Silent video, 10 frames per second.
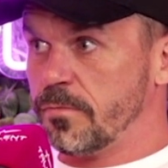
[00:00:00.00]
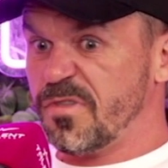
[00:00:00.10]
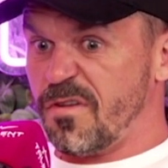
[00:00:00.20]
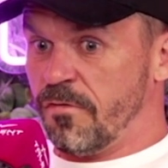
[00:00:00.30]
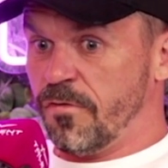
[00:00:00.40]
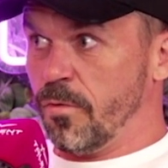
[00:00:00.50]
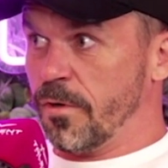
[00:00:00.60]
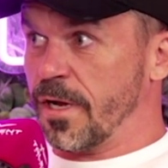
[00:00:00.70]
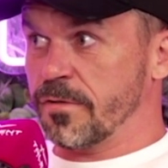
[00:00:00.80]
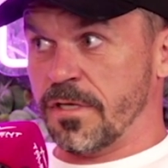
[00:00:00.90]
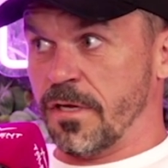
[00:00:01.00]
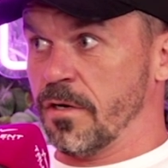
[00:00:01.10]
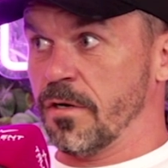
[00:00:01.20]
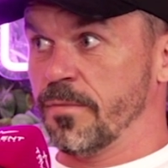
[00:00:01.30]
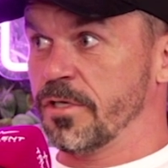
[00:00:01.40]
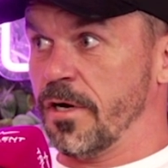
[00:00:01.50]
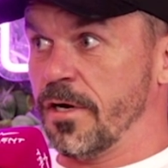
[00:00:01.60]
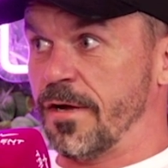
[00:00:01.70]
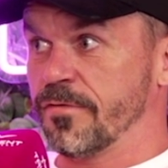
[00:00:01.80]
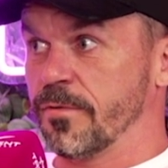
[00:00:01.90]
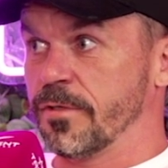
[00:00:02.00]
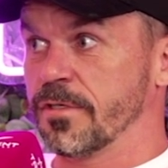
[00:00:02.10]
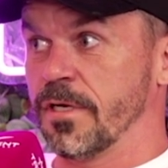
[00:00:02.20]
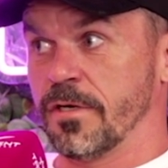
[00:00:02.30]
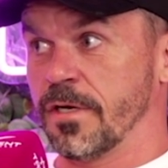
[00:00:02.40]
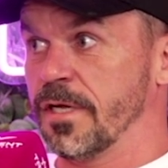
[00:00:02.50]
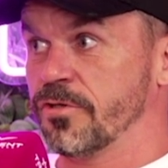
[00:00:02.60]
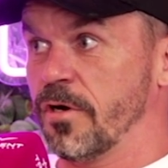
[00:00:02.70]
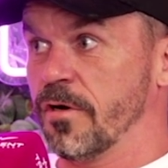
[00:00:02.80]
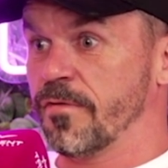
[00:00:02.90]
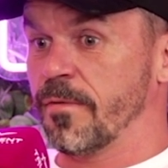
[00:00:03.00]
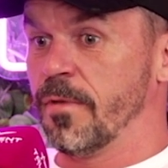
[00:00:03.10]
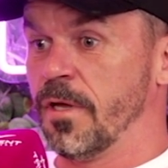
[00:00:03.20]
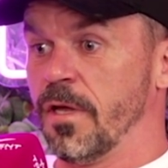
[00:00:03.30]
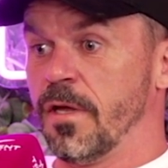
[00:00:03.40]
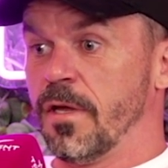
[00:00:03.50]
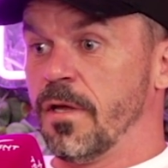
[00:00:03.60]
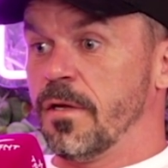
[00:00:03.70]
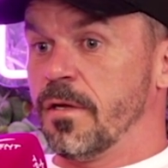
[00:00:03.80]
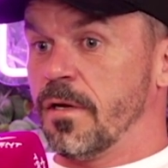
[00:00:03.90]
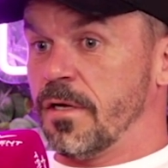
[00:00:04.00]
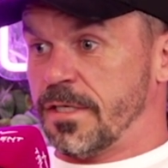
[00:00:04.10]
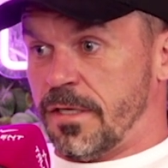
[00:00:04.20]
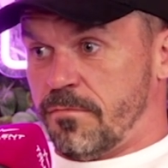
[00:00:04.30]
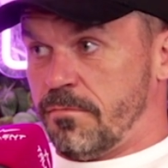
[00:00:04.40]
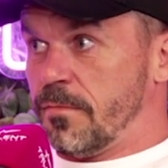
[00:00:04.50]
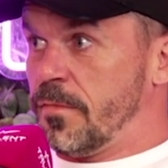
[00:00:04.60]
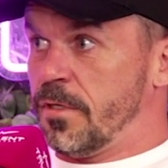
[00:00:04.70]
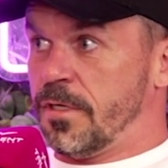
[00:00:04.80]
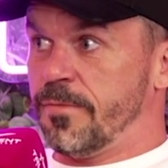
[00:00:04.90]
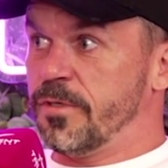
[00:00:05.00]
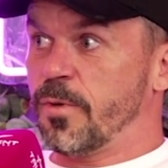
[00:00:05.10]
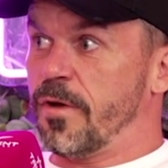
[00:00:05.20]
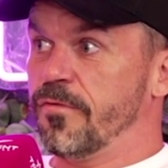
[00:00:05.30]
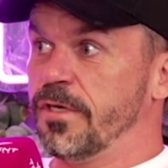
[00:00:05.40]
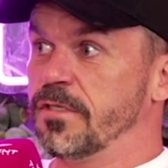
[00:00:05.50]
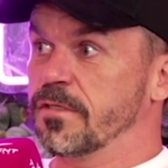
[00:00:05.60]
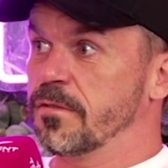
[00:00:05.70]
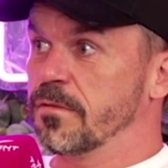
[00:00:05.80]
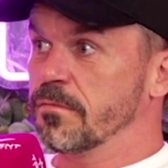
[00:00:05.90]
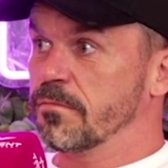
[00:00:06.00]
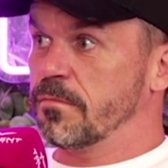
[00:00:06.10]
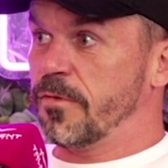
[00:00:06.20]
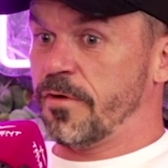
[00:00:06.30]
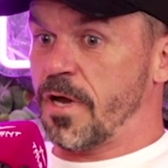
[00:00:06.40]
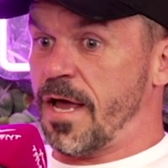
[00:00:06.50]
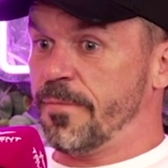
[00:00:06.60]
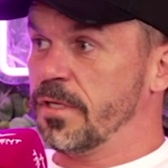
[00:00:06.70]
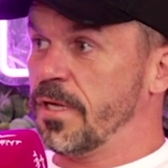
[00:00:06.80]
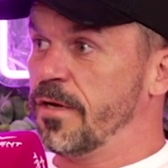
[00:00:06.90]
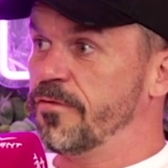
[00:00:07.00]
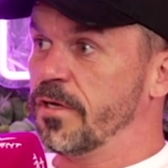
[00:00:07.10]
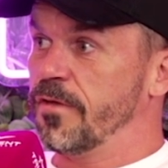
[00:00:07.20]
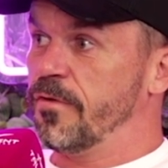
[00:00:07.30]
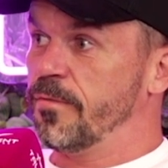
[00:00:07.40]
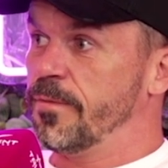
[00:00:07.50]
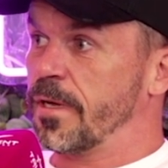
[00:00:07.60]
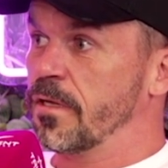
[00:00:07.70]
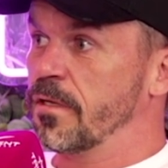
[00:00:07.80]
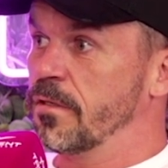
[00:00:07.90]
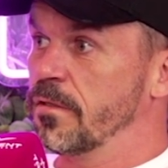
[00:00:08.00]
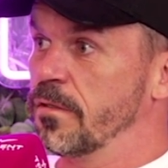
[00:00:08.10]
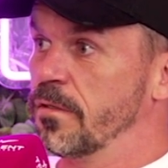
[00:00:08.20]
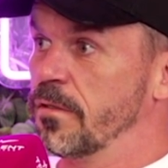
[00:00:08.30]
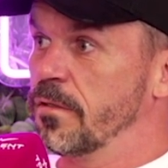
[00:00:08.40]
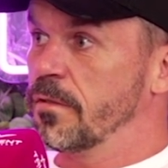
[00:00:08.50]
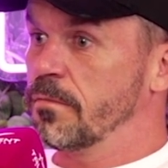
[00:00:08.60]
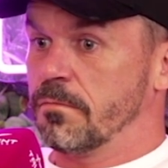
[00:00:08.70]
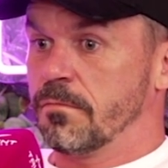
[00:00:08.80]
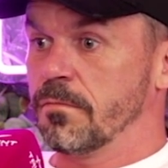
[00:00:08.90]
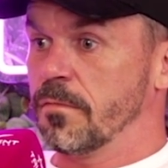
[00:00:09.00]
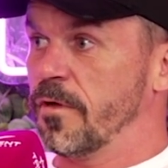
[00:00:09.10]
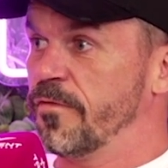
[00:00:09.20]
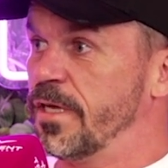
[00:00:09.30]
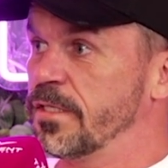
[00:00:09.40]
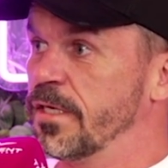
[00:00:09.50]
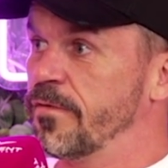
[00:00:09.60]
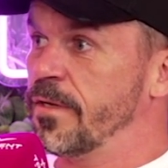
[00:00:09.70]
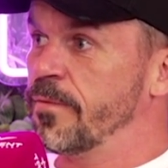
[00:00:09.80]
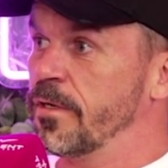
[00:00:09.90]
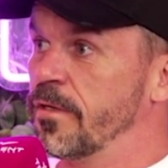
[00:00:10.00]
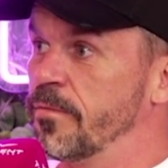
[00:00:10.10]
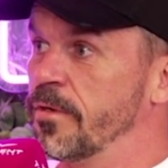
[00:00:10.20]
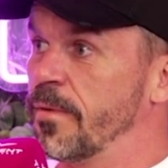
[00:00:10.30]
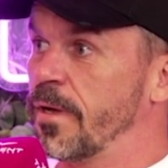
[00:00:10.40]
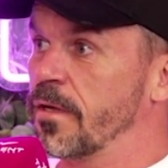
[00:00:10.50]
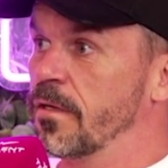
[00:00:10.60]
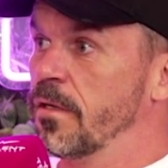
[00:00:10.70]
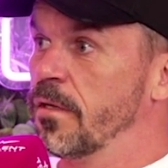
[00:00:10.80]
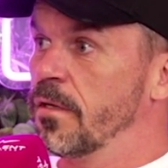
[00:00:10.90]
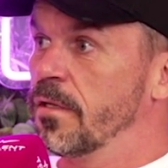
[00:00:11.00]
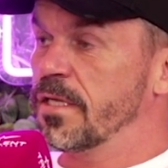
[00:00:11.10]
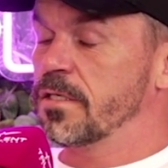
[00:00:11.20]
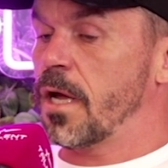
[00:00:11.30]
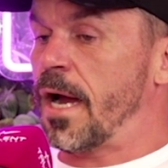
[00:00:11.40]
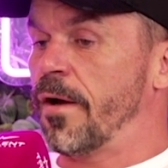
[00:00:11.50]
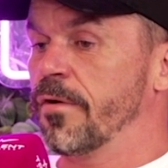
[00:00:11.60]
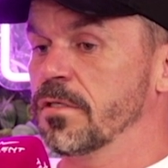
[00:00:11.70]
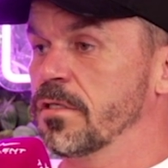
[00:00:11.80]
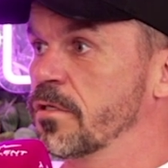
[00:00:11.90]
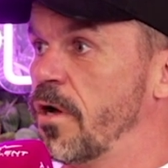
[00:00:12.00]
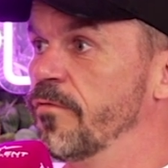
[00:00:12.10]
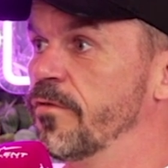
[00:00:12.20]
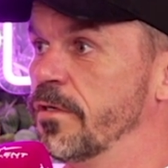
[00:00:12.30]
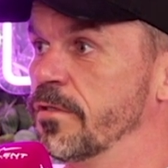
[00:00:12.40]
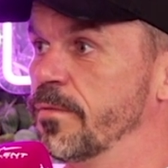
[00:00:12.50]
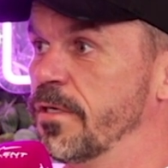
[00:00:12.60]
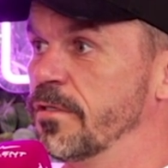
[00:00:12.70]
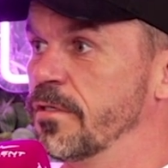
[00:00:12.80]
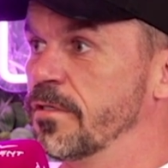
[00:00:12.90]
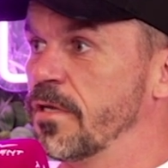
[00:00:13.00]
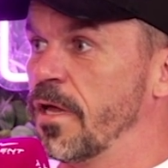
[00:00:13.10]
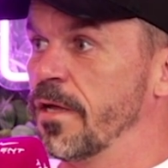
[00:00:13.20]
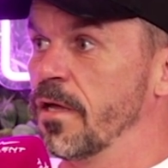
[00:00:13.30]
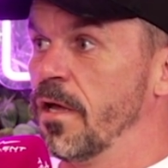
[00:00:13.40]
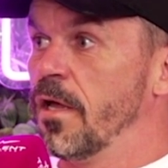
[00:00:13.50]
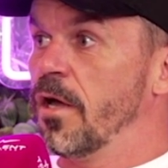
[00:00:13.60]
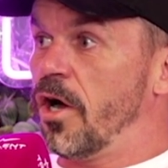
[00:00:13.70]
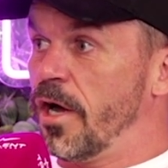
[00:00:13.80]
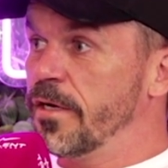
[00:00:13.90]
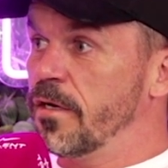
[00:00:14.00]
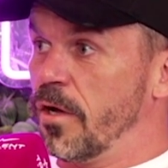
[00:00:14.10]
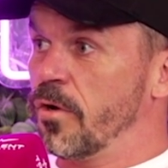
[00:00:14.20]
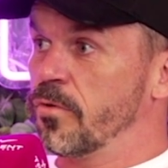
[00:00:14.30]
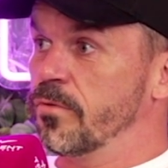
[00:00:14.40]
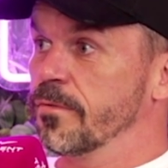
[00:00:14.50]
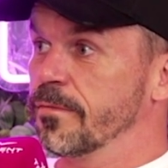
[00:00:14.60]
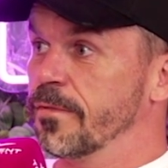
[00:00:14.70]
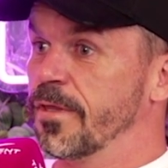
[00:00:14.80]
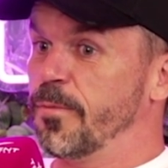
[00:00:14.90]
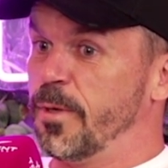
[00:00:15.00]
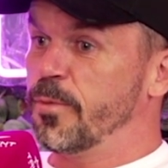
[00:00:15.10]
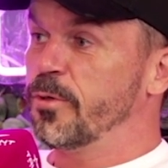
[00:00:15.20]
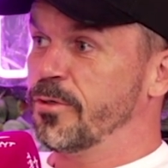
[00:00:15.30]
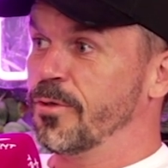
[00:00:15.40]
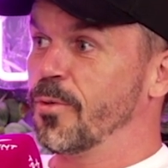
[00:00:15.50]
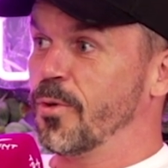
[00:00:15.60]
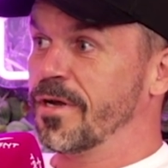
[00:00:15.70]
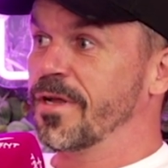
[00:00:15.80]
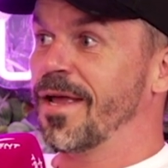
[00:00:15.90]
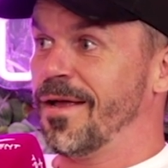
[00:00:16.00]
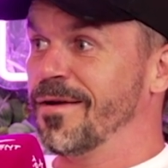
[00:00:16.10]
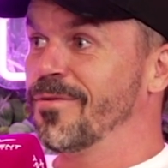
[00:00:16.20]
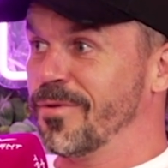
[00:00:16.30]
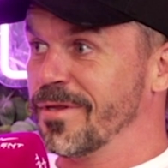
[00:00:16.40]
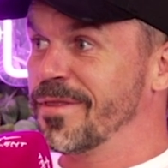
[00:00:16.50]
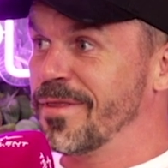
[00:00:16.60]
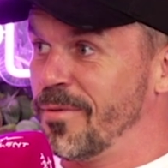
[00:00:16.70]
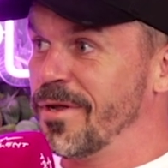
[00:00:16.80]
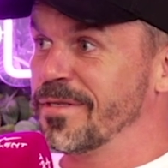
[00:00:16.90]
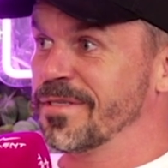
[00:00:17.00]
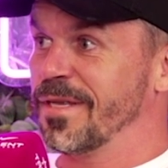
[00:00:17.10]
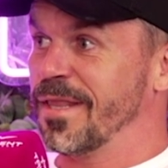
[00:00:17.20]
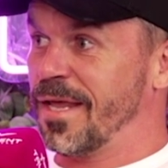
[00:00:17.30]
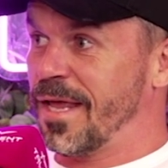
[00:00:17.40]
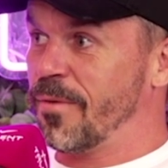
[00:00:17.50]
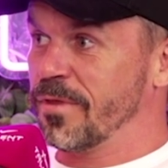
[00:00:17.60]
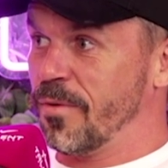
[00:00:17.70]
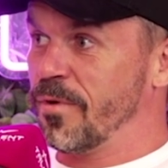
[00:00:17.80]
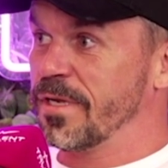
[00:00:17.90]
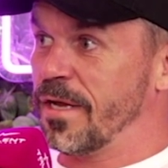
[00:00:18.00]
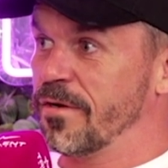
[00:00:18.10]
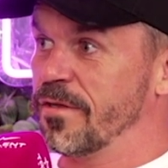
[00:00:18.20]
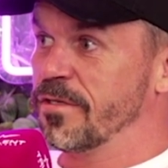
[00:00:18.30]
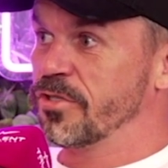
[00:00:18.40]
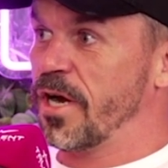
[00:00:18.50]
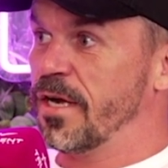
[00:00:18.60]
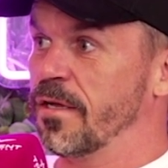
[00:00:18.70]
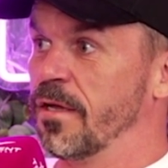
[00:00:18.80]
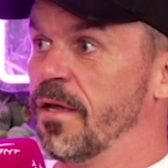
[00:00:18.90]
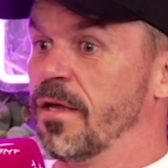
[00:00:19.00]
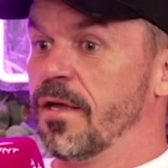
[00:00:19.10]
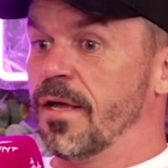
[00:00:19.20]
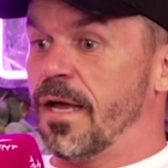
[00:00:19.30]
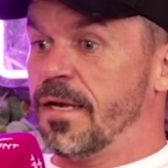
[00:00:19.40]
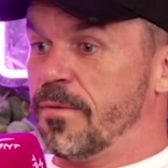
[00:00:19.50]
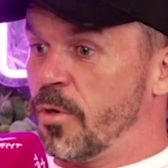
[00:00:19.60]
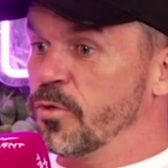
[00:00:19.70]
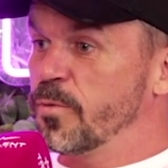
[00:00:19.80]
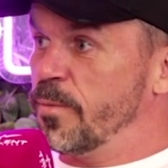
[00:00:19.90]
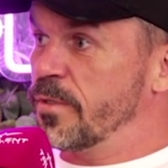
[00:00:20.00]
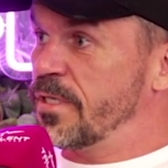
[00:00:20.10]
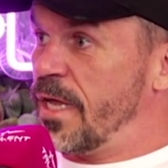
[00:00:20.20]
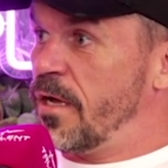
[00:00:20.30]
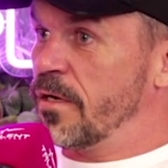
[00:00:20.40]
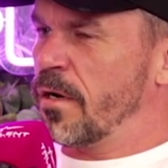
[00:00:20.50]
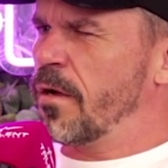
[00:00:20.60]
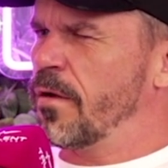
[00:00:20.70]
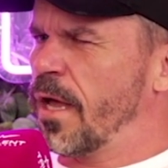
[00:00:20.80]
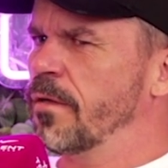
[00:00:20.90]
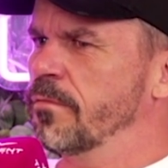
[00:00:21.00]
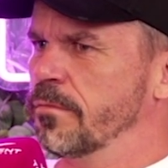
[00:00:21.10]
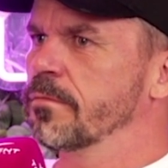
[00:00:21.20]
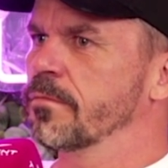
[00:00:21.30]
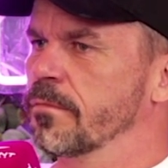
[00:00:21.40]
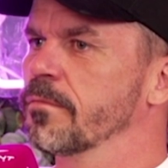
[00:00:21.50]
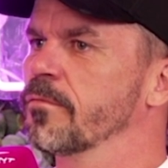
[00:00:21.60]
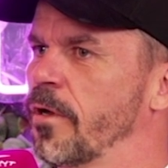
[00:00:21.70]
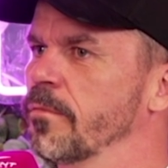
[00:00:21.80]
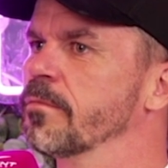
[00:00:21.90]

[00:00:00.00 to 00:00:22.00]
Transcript: Full workouts that you're going to be tired afterwards and you're going to get stronger from. I say, you give me 12 weeks. If you're not happy at the end of it, I'll give you your money back. I've yet to give anybody their money back. That's not arrogance, it's confidence, because it's like, I know that the people who do the work get what they want, and they get what they want out of this training. And then most people stay on. They're like, okay, right,